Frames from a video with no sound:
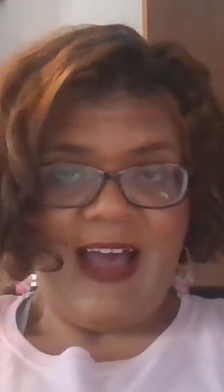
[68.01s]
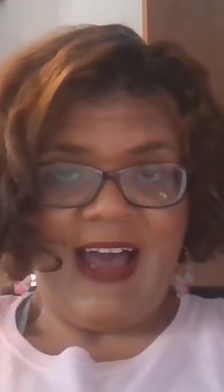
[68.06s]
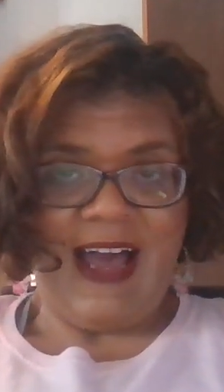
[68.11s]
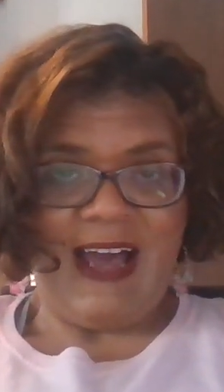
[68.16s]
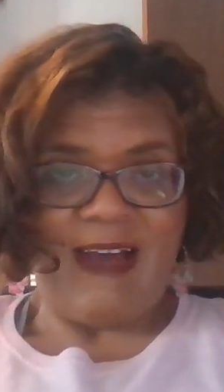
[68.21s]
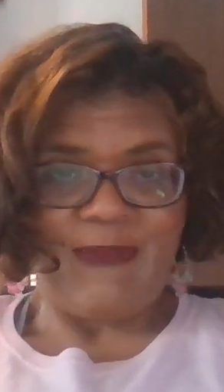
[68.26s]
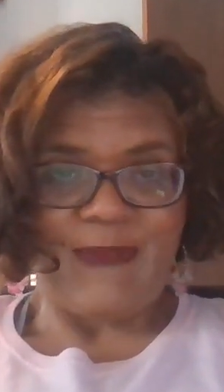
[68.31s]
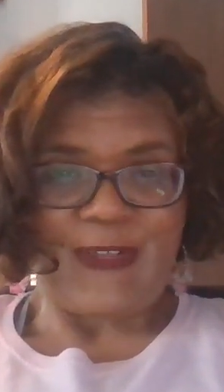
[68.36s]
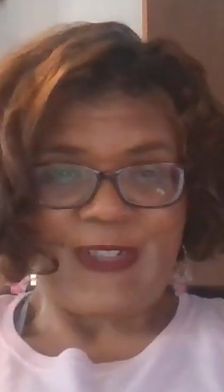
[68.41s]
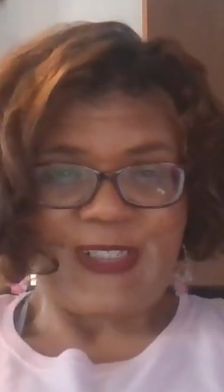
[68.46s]

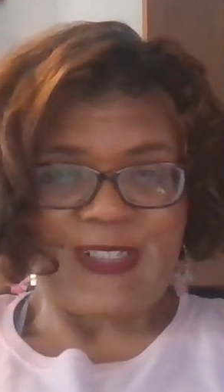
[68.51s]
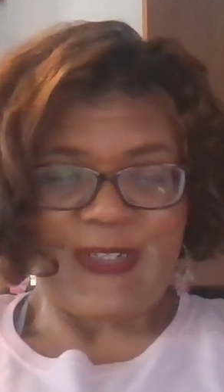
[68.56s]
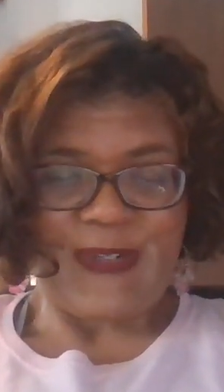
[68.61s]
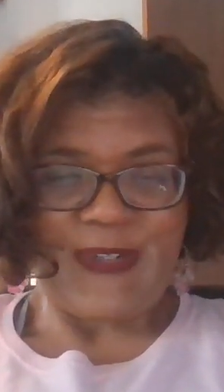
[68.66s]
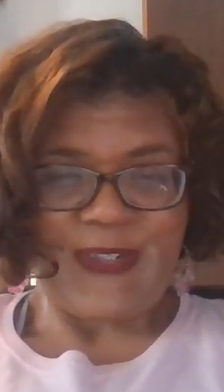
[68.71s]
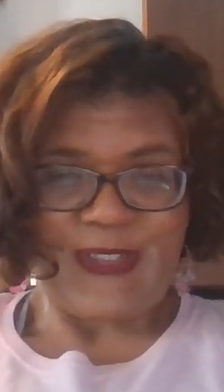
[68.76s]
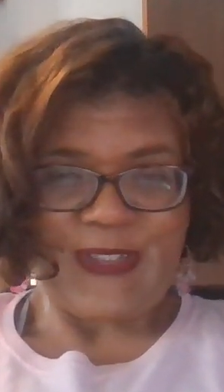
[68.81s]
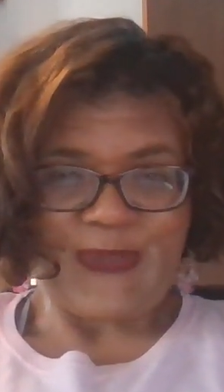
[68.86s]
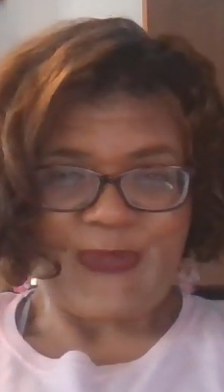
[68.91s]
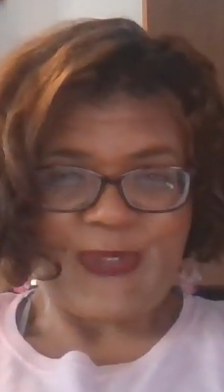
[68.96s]
Opt for
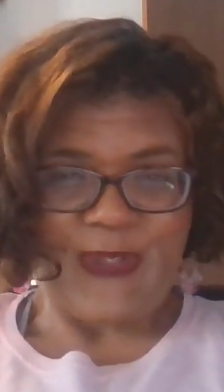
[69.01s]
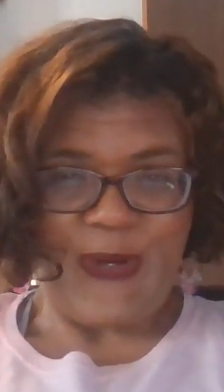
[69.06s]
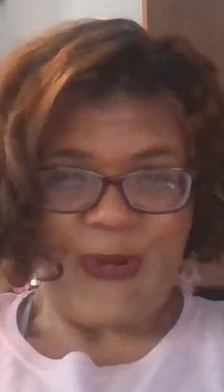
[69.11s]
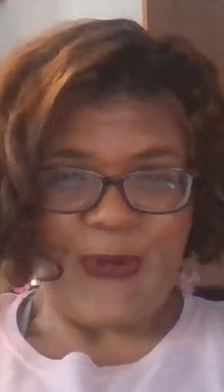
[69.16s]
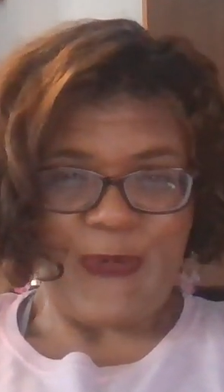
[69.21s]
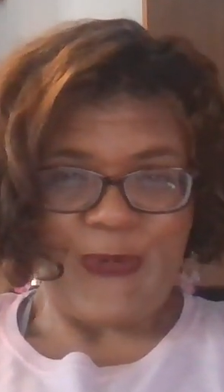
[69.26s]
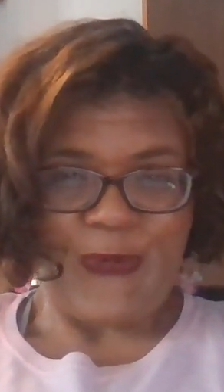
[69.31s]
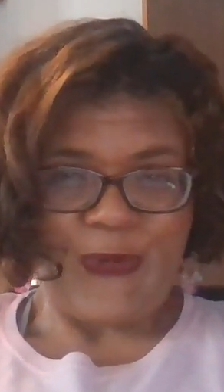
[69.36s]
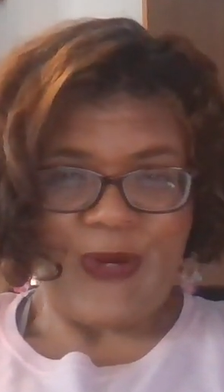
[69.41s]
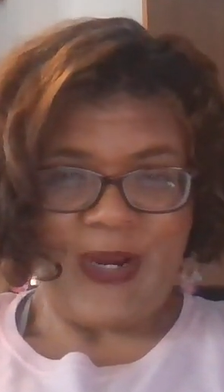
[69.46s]
cereals with
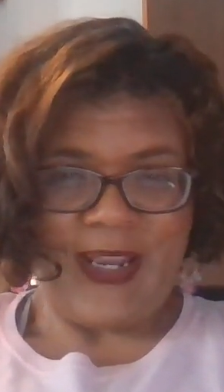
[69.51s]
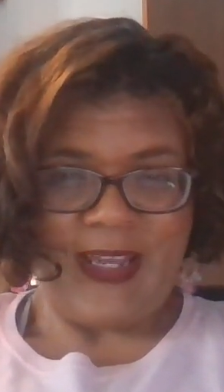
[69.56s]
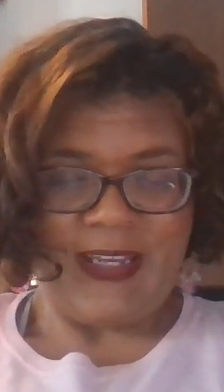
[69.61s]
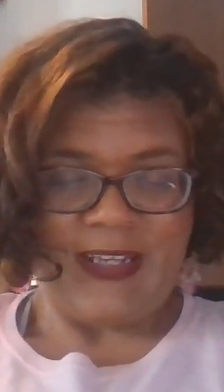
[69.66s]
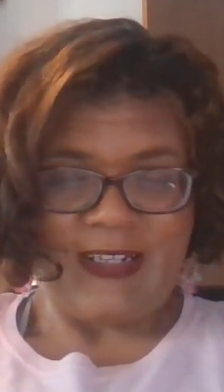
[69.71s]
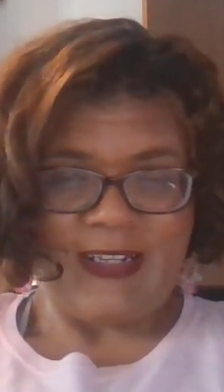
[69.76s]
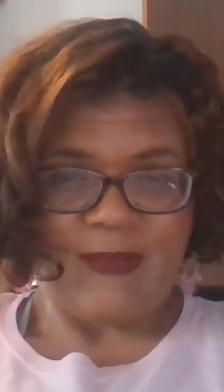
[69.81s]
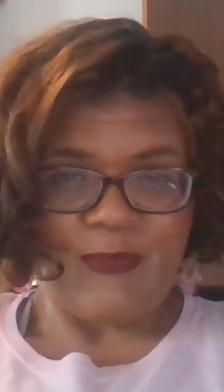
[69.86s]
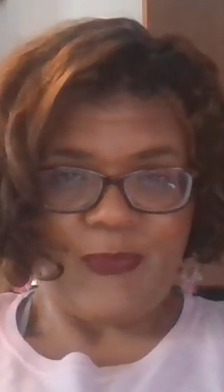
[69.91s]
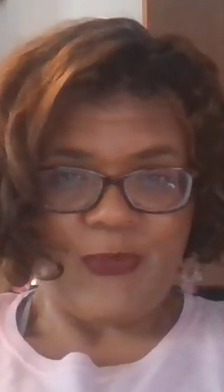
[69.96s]
whole
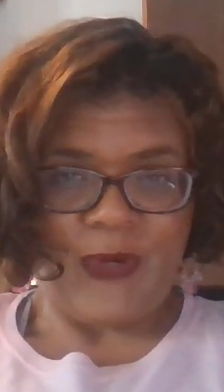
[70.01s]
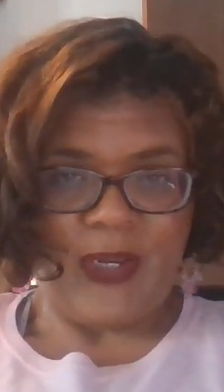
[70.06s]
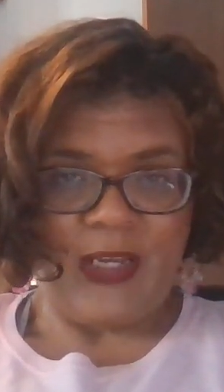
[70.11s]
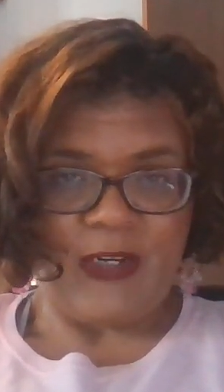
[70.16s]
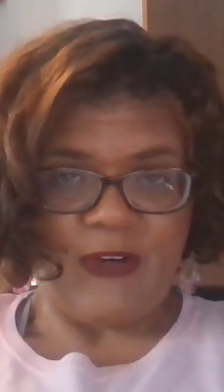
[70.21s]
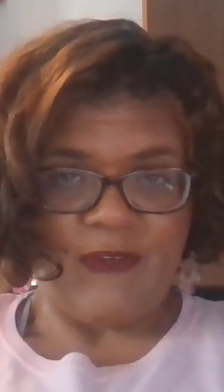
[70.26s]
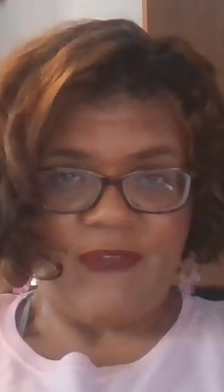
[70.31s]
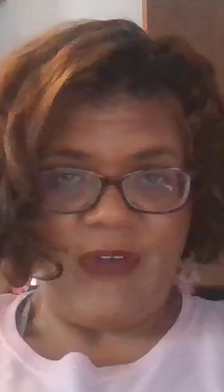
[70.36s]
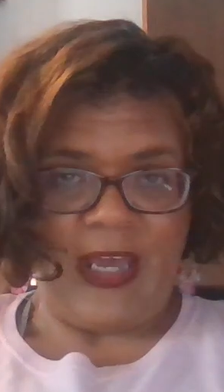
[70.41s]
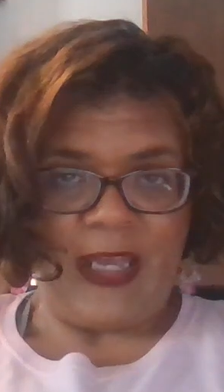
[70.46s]
grain,
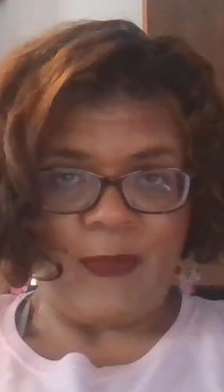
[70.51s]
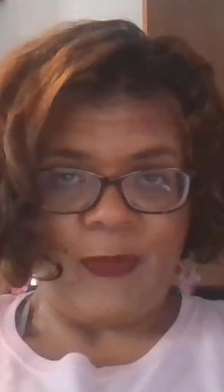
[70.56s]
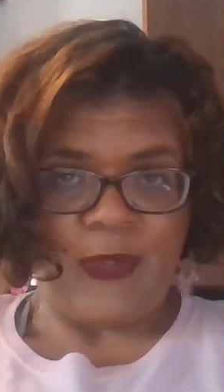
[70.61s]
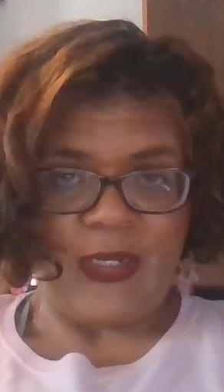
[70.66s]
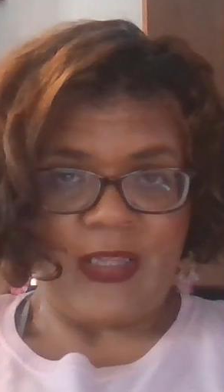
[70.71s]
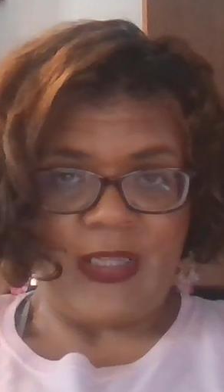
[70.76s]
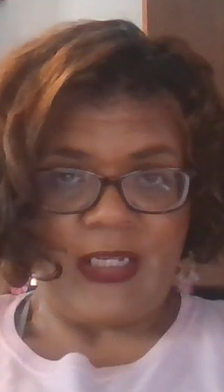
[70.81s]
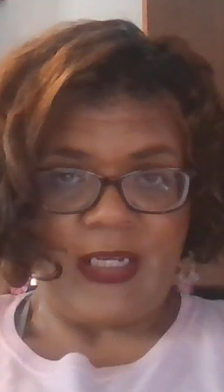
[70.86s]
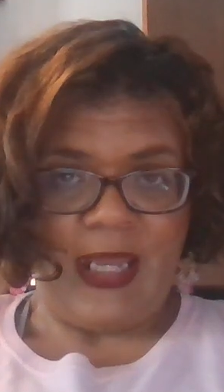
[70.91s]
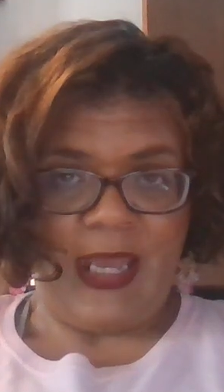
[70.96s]
bran, or fiber
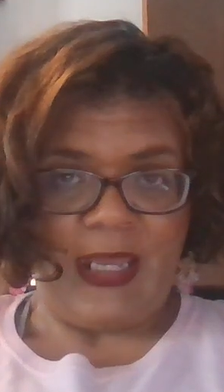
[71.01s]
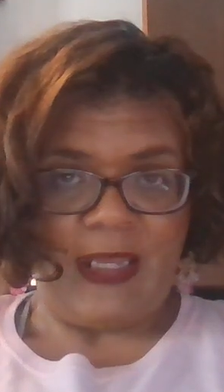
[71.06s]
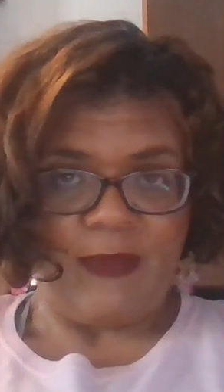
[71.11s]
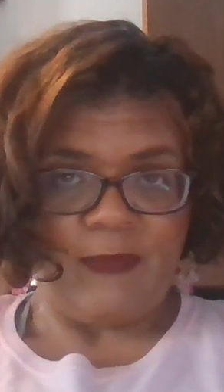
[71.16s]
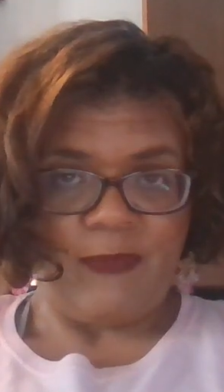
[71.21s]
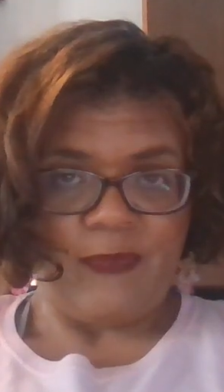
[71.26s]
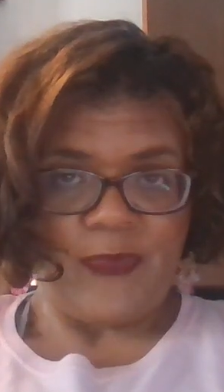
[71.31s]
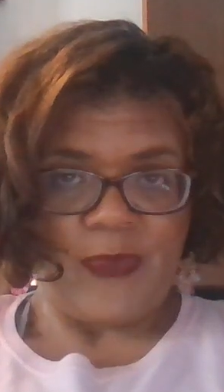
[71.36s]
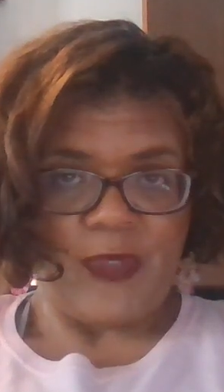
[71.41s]
in the name.